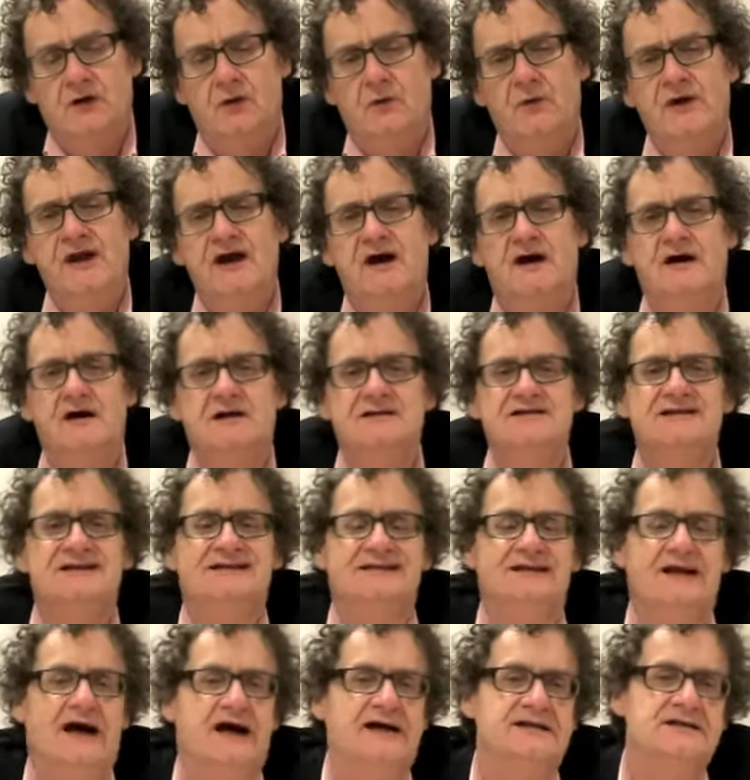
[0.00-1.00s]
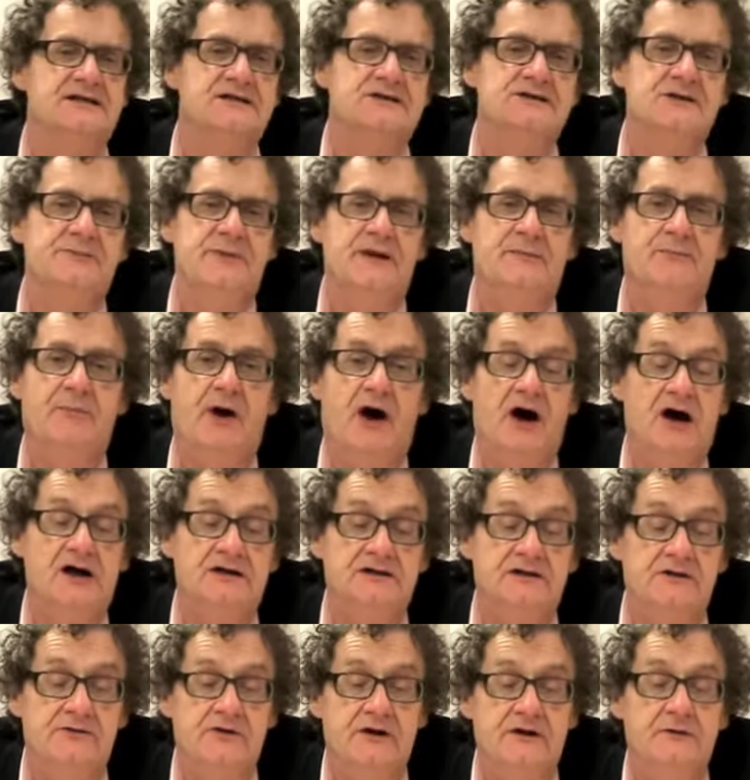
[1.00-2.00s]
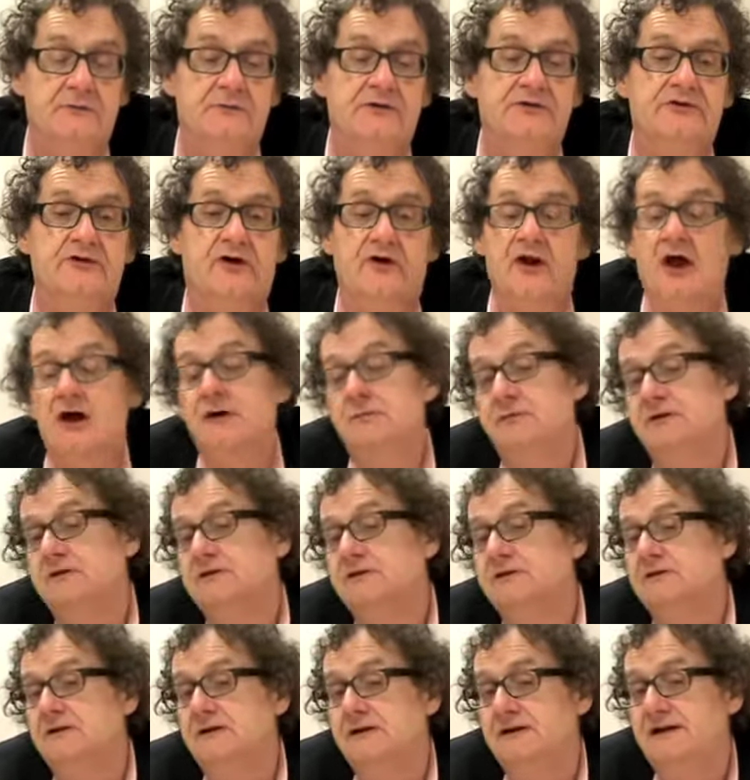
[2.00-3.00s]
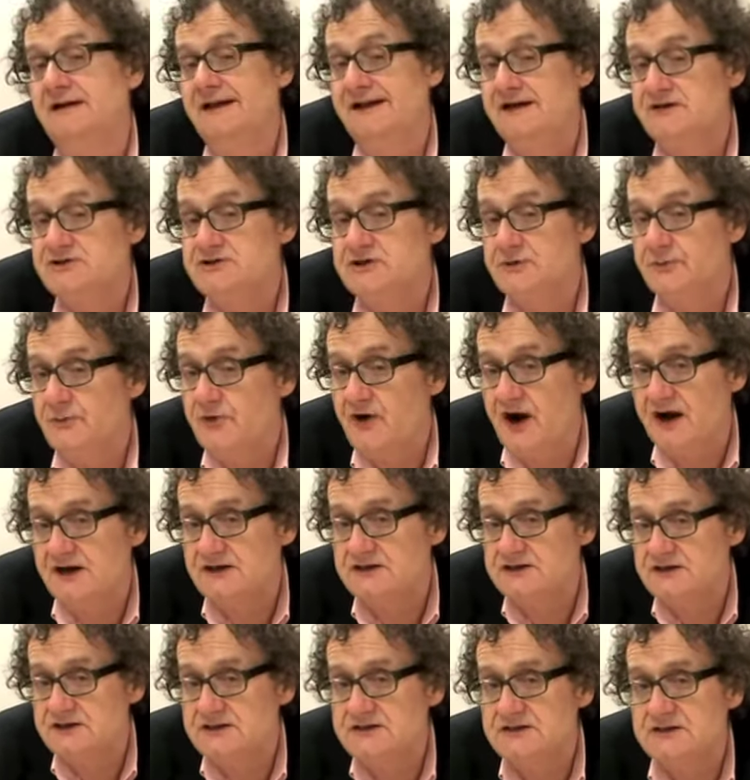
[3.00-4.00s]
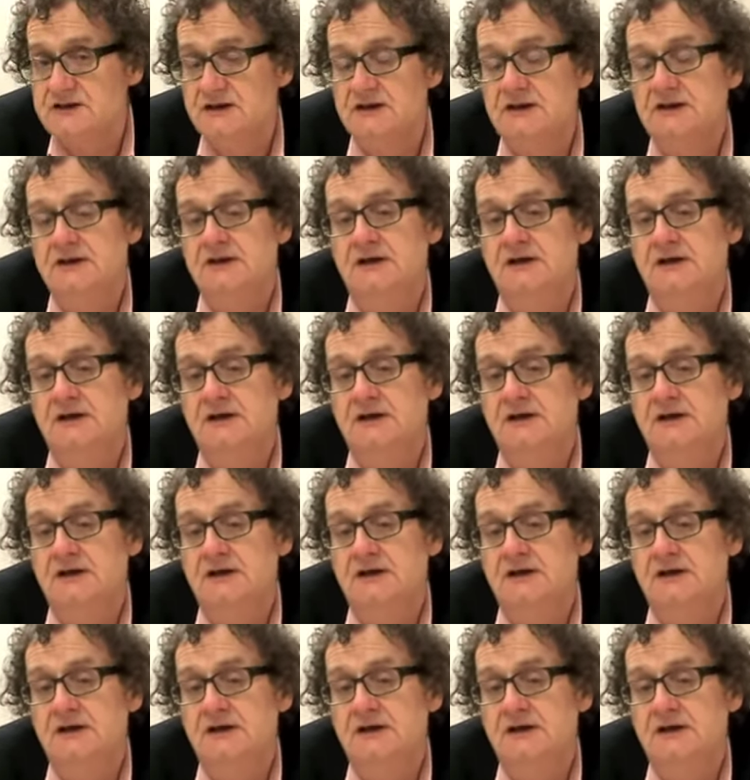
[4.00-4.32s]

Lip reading: We are delighted to be partnering with Global Leadership Practice